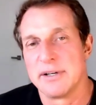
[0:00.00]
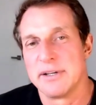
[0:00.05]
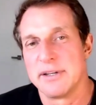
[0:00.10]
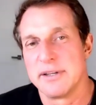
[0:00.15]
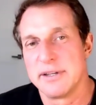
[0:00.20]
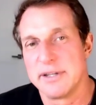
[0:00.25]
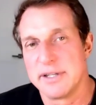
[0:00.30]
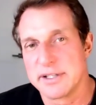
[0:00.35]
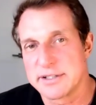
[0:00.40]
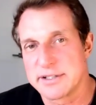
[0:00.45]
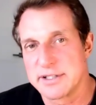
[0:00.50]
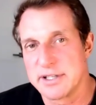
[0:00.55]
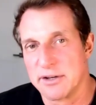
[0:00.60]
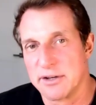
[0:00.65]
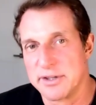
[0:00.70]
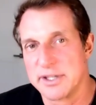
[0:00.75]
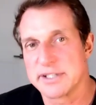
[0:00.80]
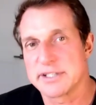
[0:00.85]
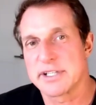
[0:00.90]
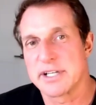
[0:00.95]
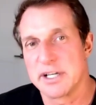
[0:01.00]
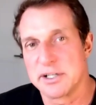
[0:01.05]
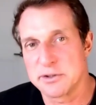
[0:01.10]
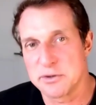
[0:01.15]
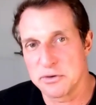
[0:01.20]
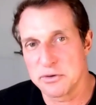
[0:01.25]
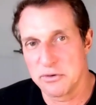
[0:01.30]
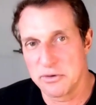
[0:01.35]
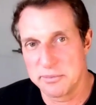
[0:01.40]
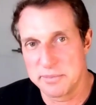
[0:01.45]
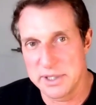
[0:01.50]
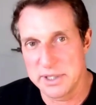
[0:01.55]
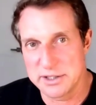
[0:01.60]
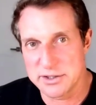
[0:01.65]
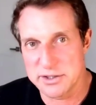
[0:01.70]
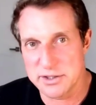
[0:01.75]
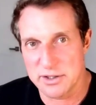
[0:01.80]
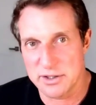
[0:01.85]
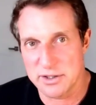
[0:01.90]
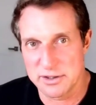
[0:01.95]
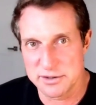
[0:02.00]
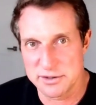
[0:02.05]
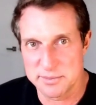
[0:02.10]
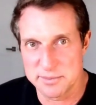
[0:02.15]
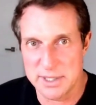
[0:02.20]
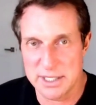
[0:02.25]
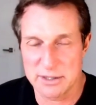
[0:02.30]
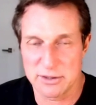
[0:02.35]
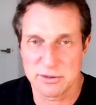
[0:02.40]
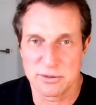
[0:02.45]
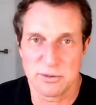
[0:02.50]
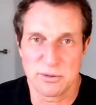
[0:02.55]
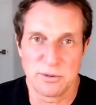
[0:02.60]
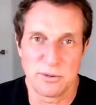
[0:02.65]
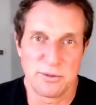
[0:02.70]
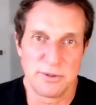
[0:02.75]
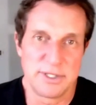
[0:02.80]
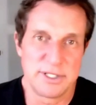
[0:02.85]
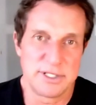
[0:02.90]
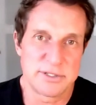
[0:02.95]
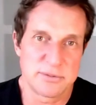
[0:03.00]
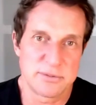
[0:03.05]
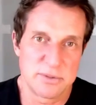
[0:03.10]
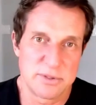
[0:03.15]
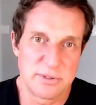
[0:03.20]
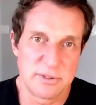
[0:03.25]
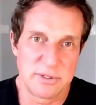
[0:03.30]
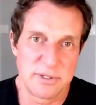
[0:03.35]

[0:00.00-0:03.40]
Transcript: this you know this country would be in charge medical these would